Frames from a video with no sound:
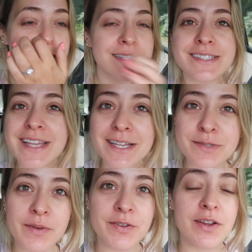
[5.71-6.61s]
Since Taylor
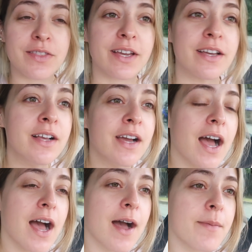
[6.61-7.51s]
Swift, I don't
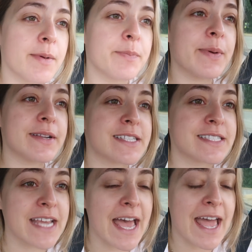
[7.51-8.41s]
think. But
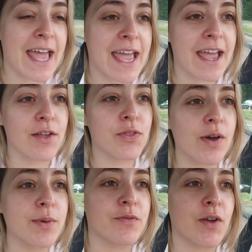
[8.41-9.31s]
today, I thought
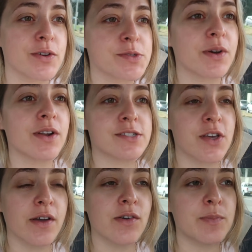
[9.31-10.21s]
I would vlog, so I've got lots
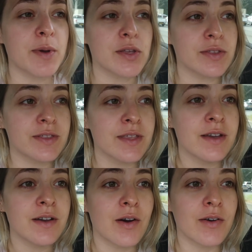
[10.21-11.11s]
going on,
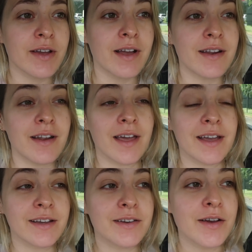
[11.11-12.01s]
both on a kind of
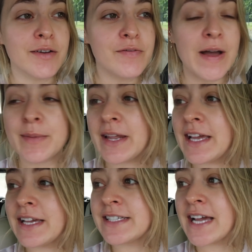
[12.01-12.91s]
like
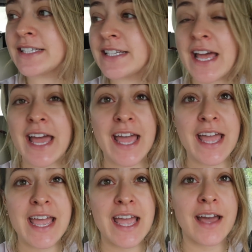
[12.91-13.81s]
family,
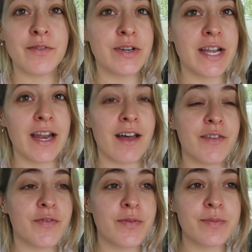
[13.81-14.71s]
day-to-day, everyday
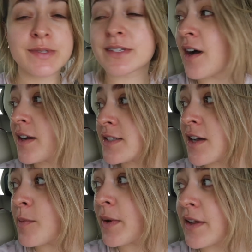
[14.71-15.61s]
life kind of
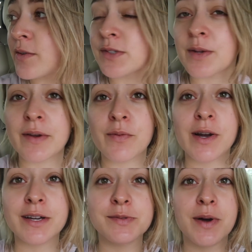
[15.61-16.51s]
style, but then also a bit of
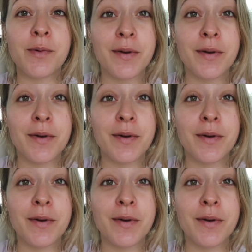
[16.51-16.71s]
work as well.